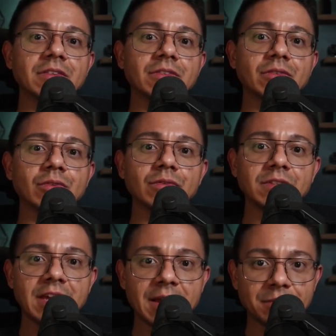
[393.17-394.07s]
So
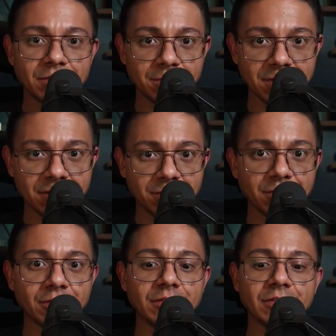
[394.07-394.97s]
those gaps are being
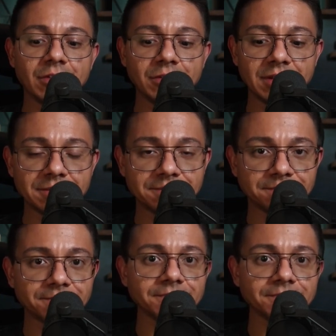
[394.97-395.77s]
filled slowly.